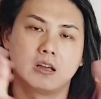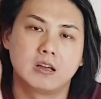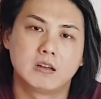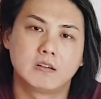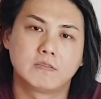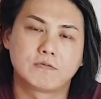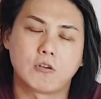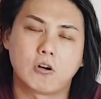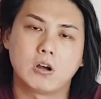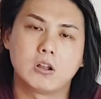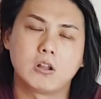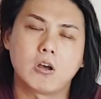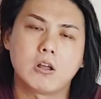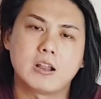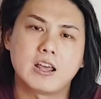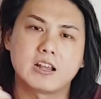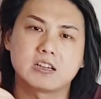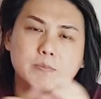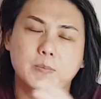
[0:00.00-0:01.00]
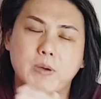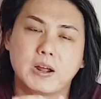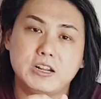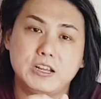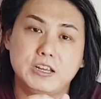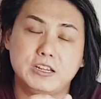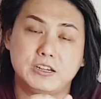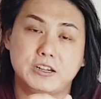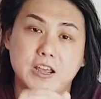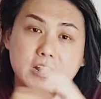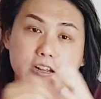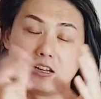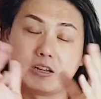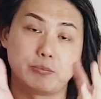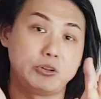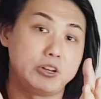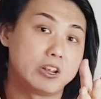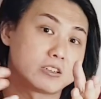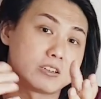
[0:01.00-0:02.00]
For a lot less money than the
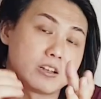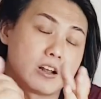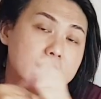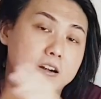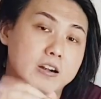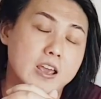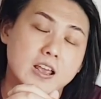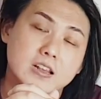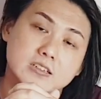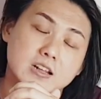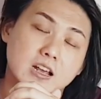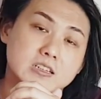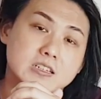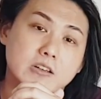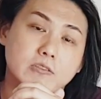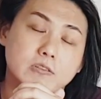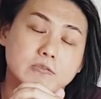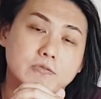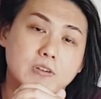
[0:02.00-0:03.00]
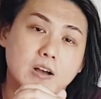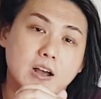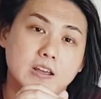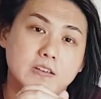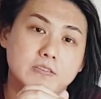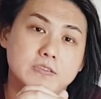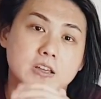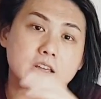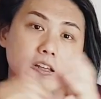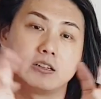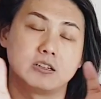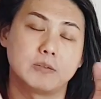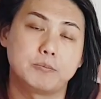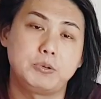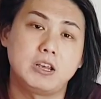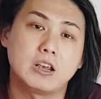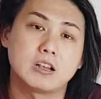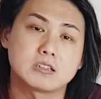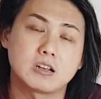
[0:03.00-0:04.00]
PSR-S975, the
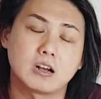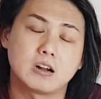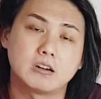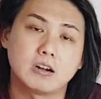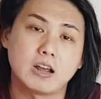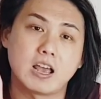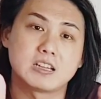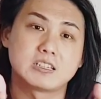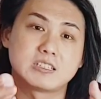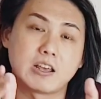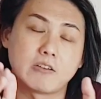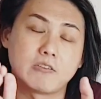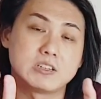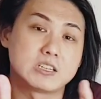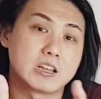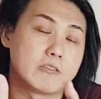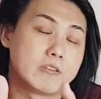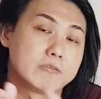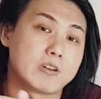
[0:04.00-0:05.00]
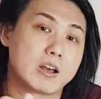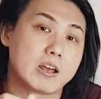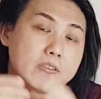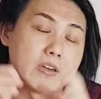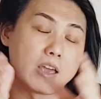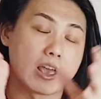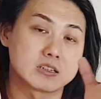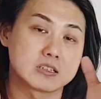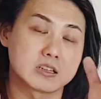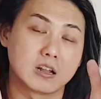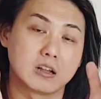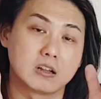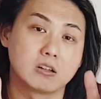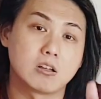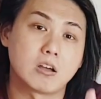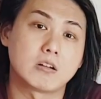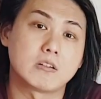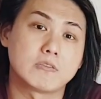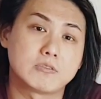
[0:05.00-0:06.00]
PSR-S775 has a
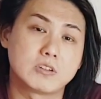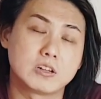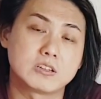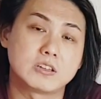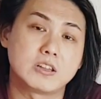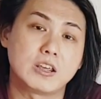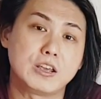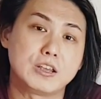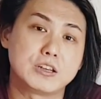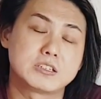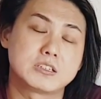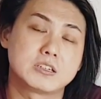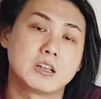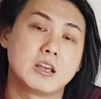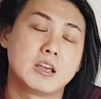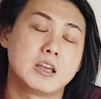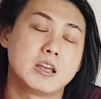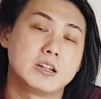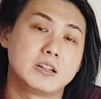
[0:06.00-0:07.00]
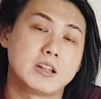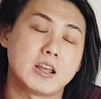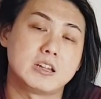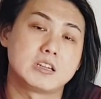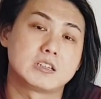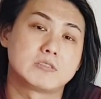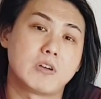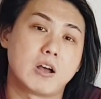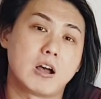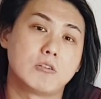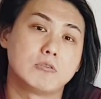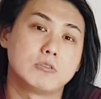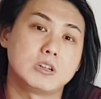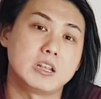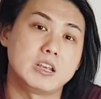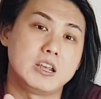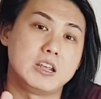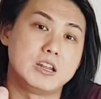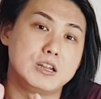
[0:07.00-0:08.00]
lot of the things that is found
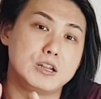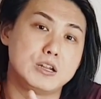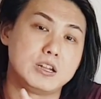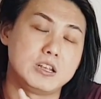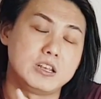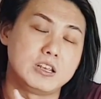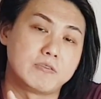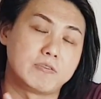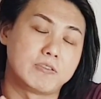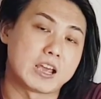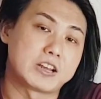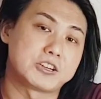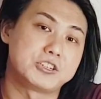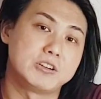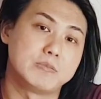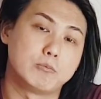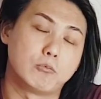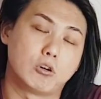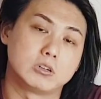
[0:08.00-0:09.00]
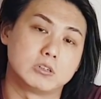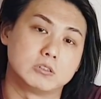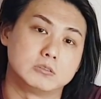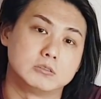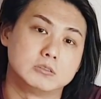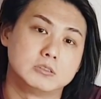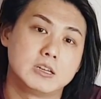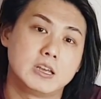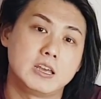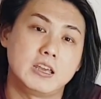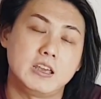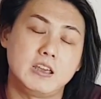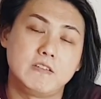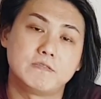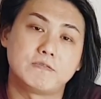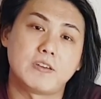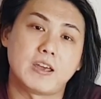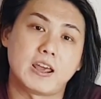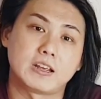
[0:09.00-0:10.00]
in the flagship model.
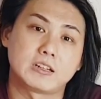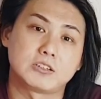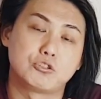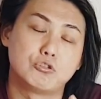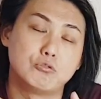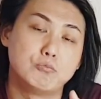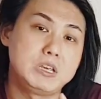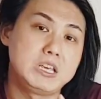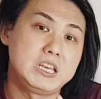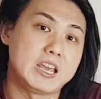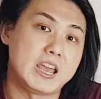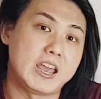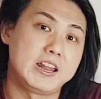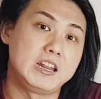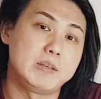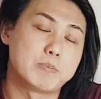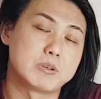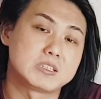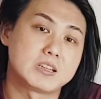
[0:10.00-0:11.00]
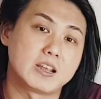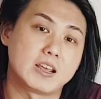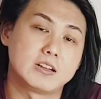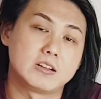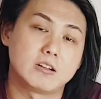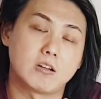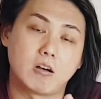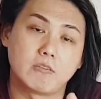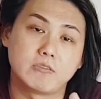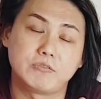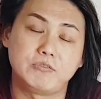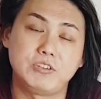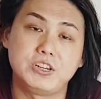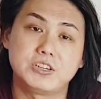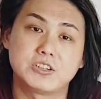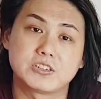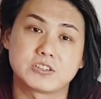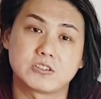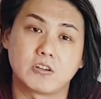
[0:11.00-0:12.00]
In fact, to me, 80% of the
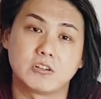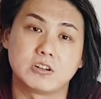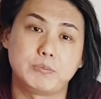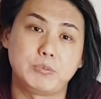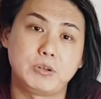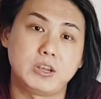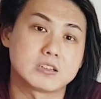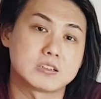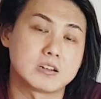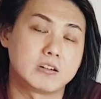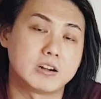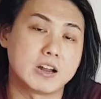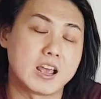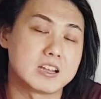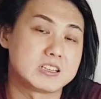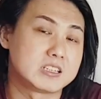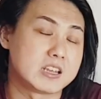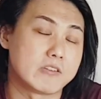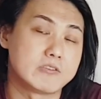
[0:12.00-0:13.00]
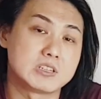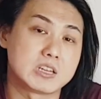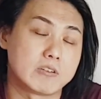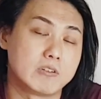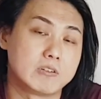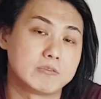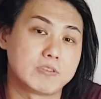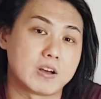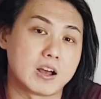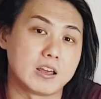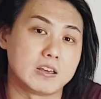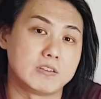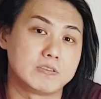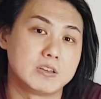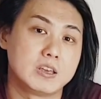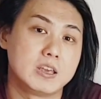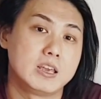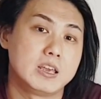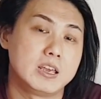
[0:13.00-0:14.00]
features on the PSR-S775
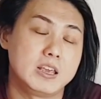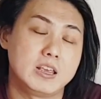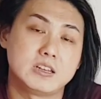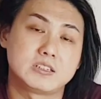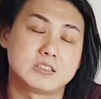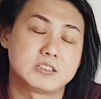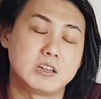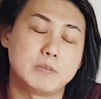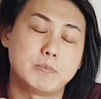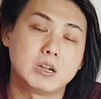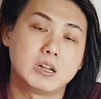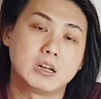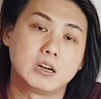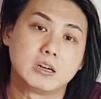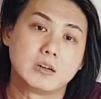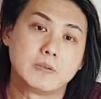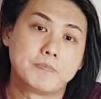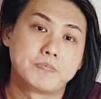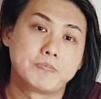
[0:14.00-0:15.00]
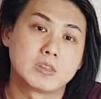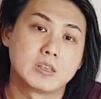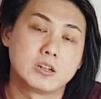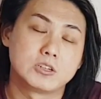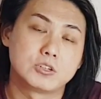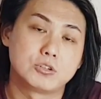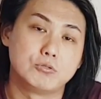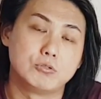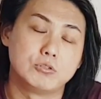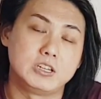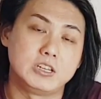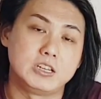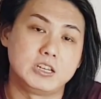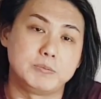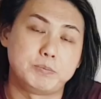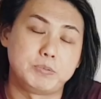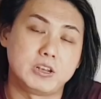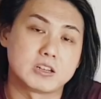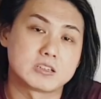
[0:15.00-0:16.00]
is similar to
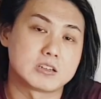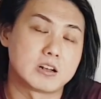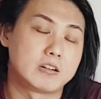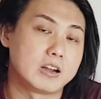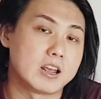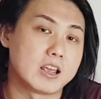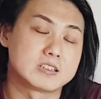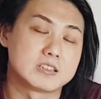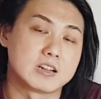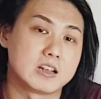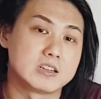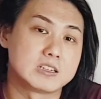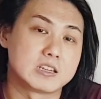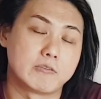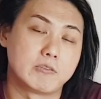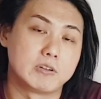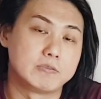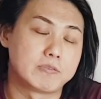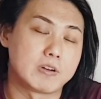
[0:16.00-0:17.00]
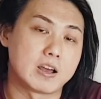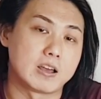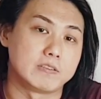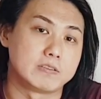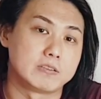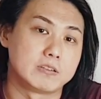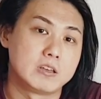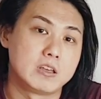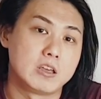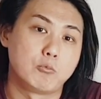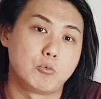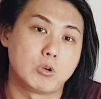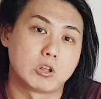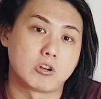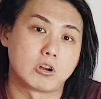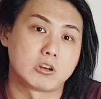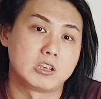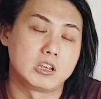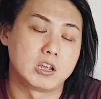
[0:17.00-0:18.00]
the PSR-S975. We are
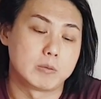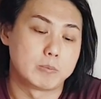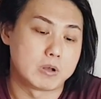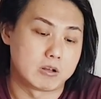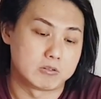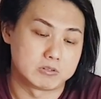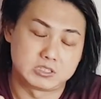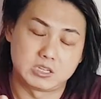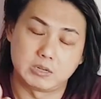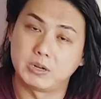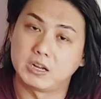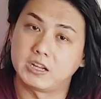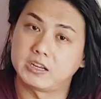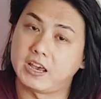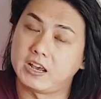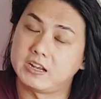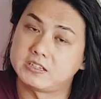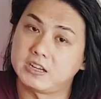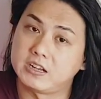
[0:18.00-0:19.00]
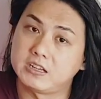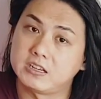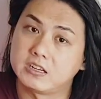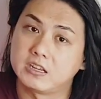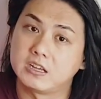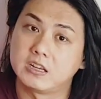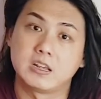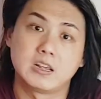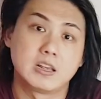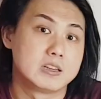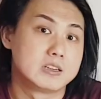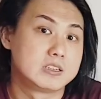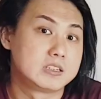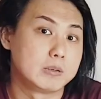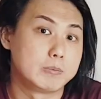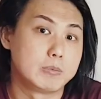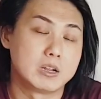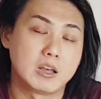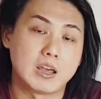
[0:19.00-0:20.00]
talking about similar casing,
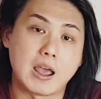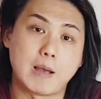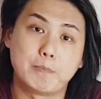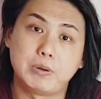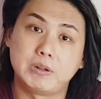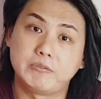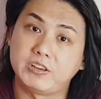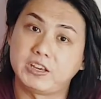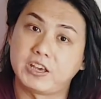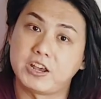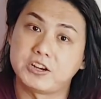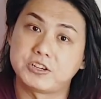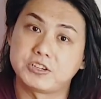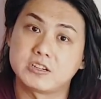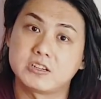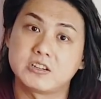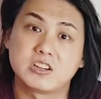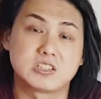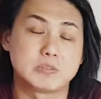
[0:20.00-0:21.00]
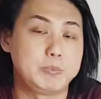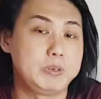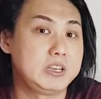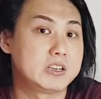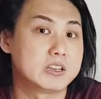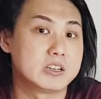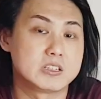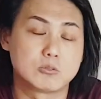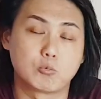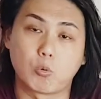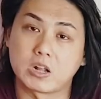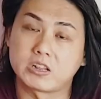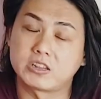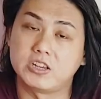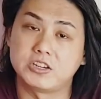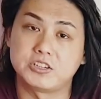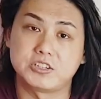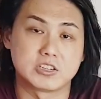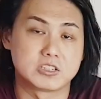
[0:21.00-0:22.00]
similar amplification, the speaker's
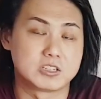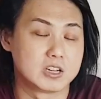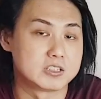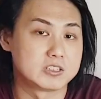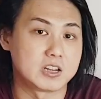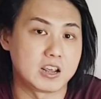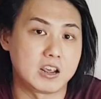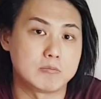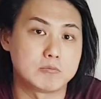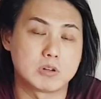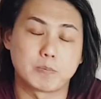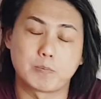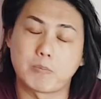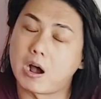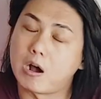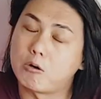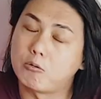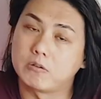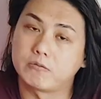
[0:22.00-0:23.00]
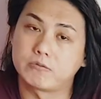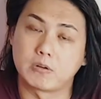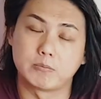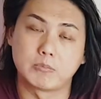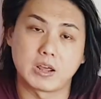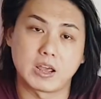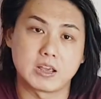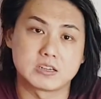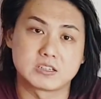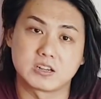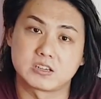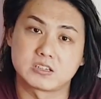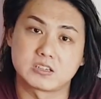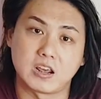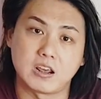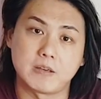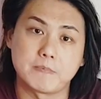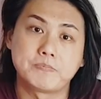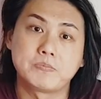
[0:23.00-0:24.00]
wattage is the same, the power from there is the
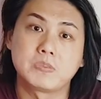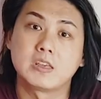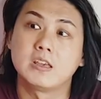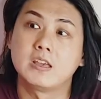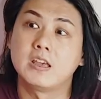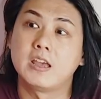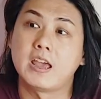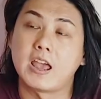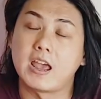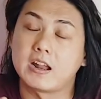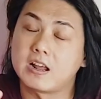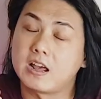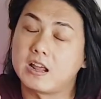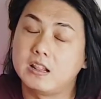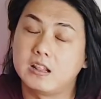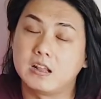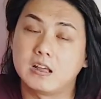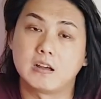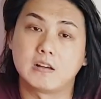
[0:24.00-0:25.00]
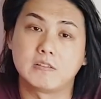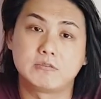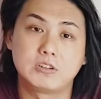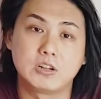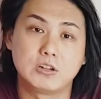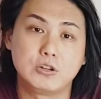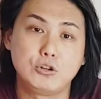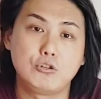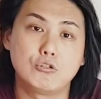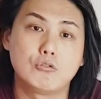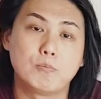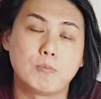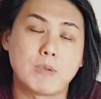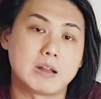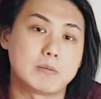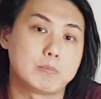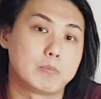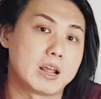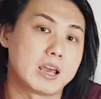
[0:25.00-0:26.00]
same, and I love the new
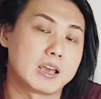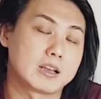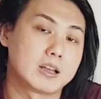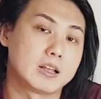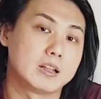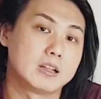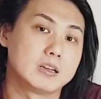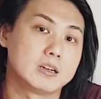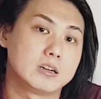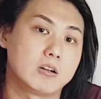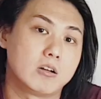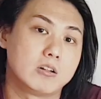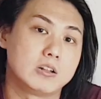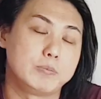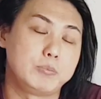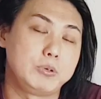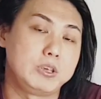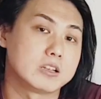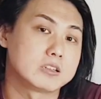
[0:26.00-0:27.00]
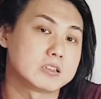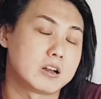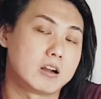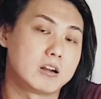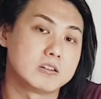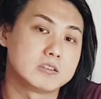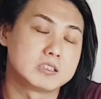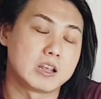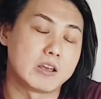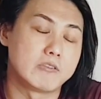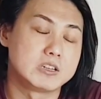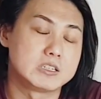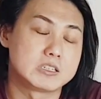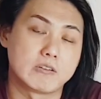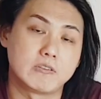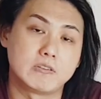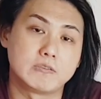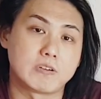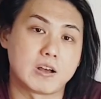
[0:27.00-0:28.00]
matte black color on the
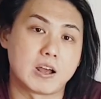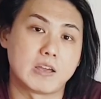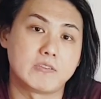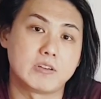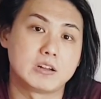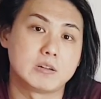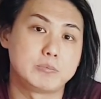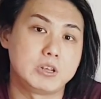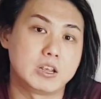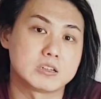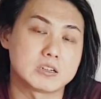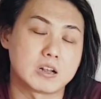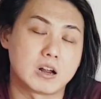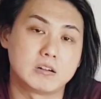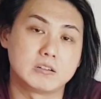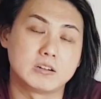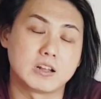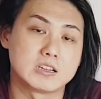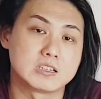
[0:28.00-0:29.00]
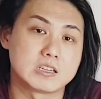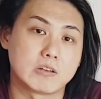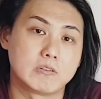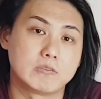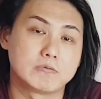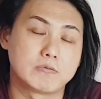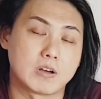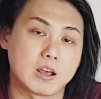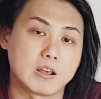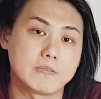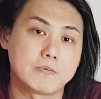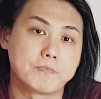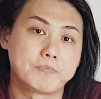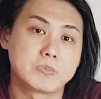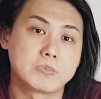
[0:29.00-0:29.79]
PSR-775 and the PSR-975.